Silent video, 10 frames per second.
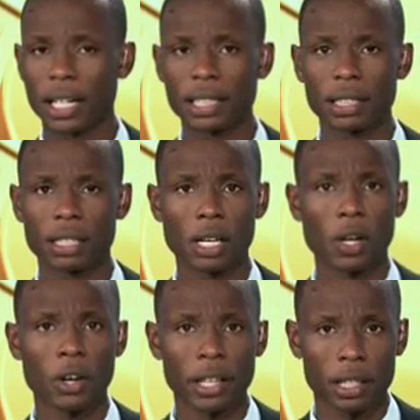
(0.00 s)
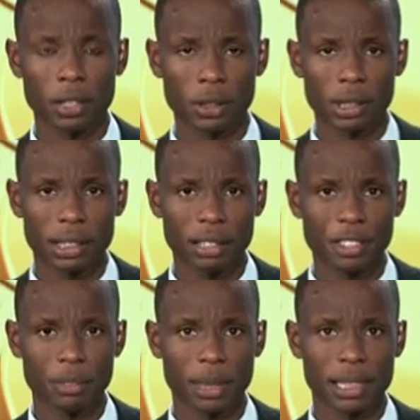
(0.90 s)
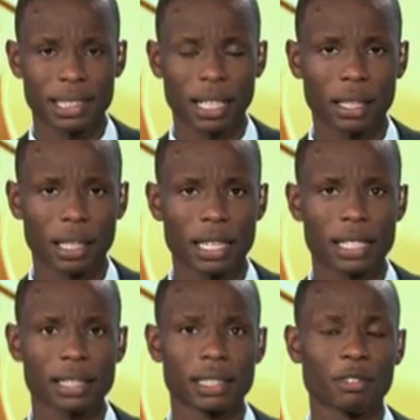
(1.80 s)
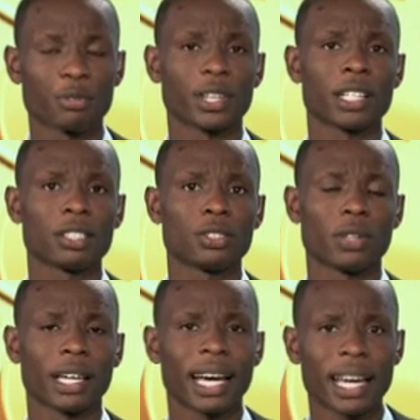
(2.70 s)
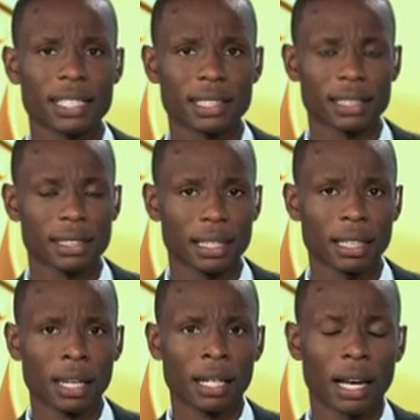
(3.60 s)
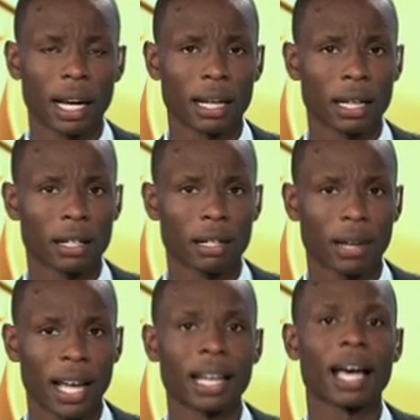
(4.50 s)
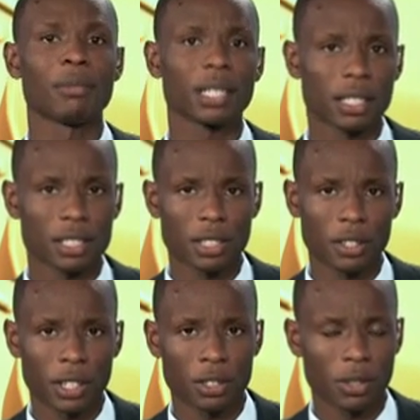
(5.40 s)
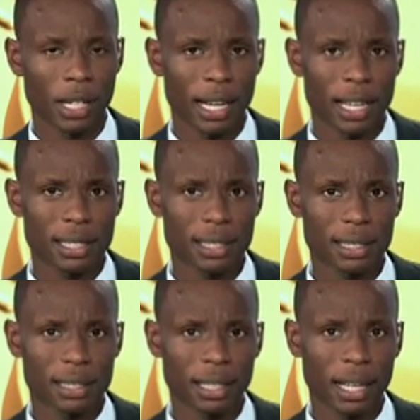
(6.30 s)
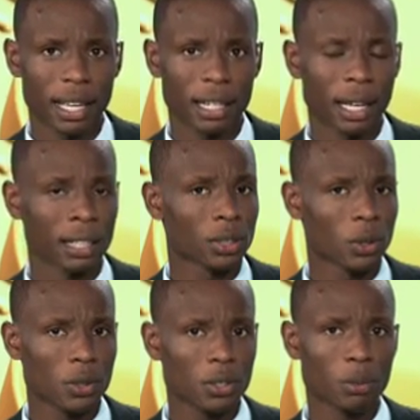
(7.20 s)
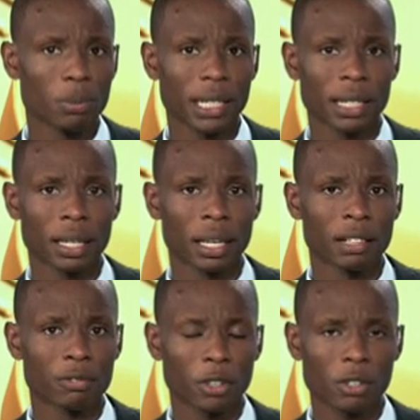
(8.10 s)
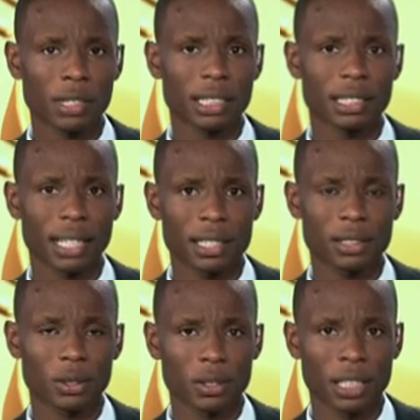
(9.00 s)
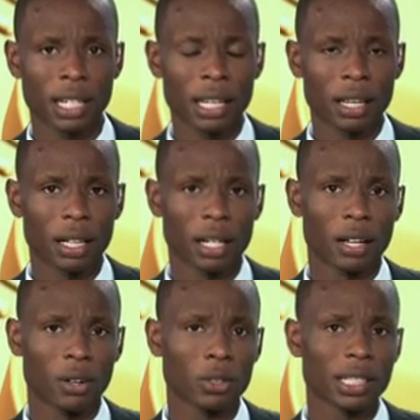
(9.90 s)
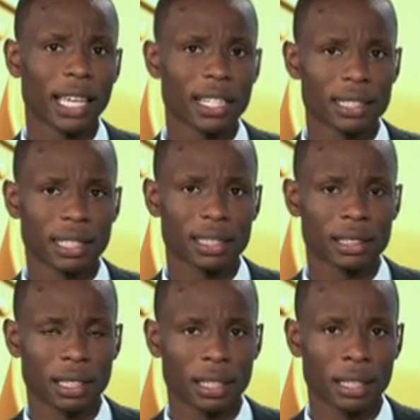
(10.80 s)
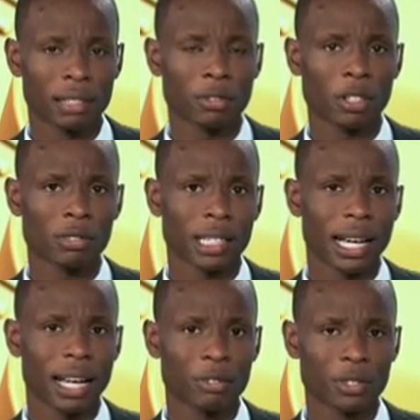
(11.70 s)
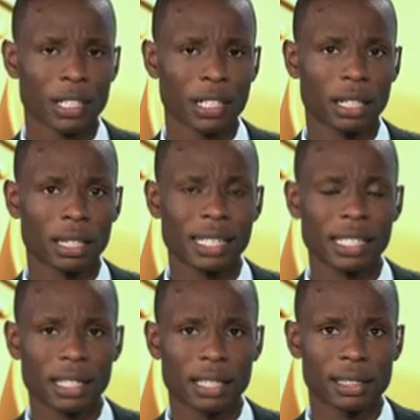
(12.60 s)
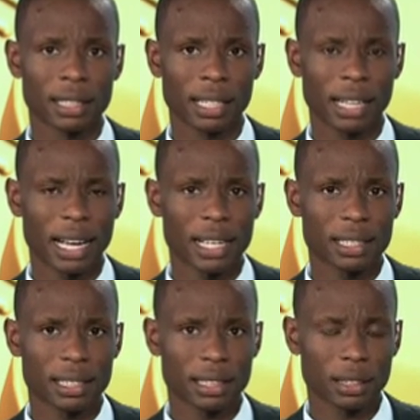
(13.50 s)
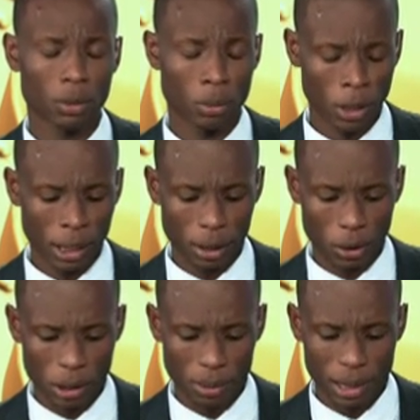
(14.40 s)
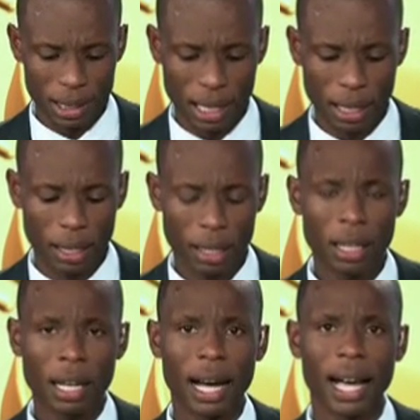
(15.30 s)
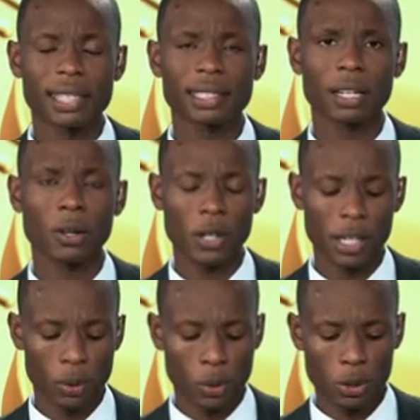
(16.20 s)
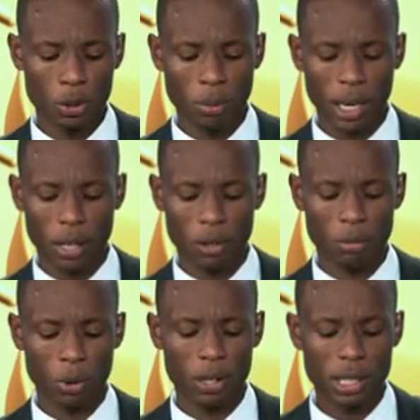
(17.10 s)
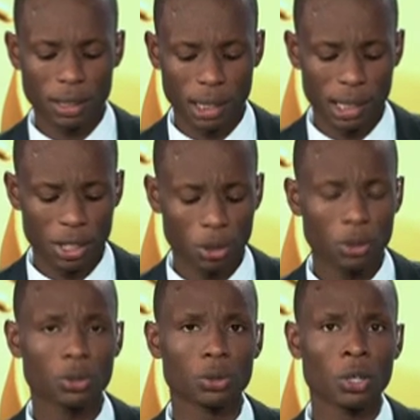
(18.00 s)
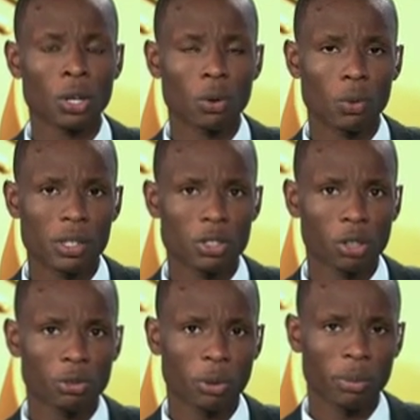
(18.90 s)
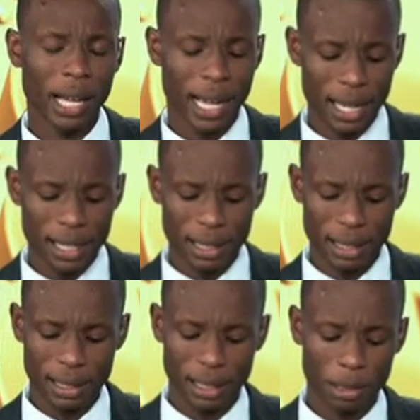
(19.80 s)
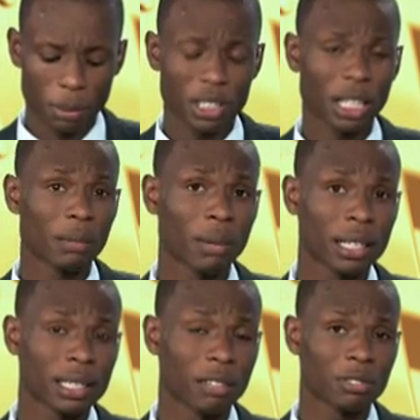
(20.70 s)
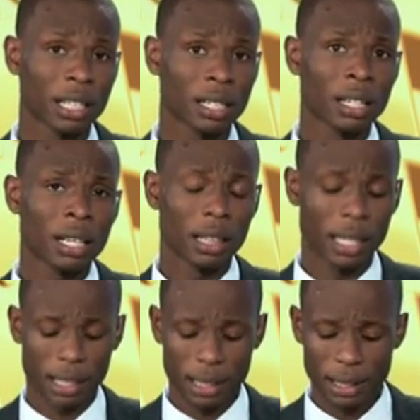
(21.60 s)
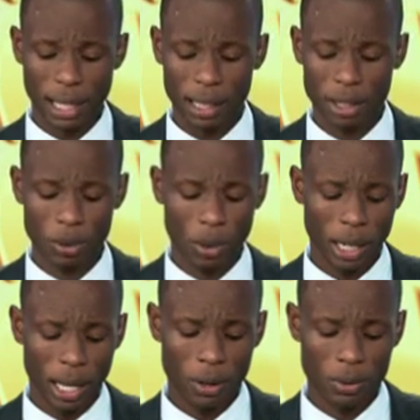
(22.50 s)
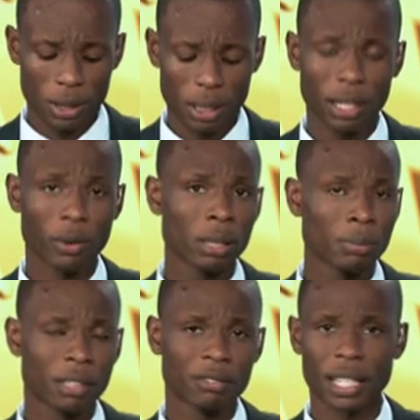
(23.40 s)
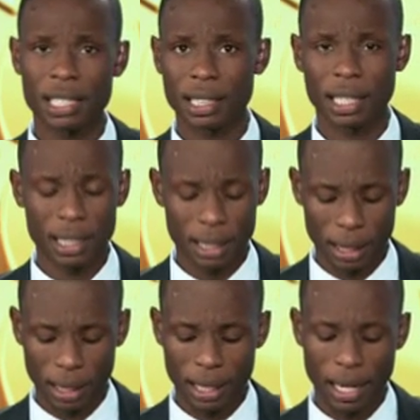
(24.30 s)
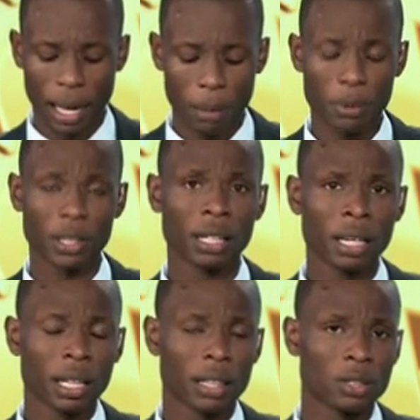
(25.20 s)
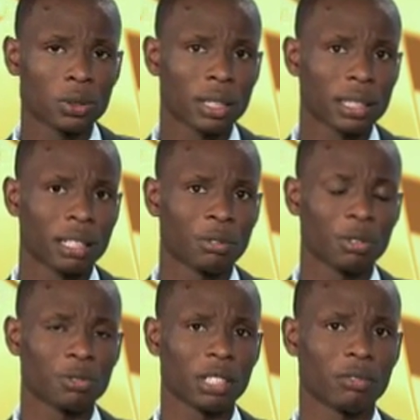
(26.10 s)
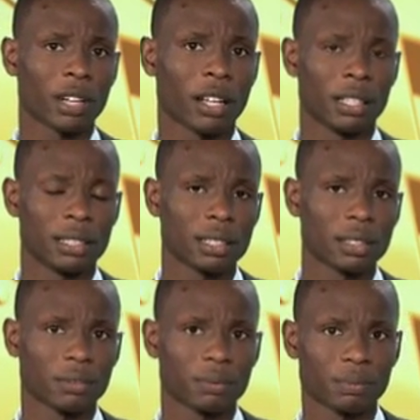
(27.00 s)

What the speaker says: by Ugandan lawyer Dr. Matt Sangha. He is a friend to the ICC, an amicus curiae to the ICC, and has also been involved in tussles on cases involving African leaders and the ICC. Good morning, Dr. Matt Sangha. As a lawyer, what do you make of Burundi's decision to withdraw from the ICC, especially months after they decided to announce they will be investigating in April the 2015 violence?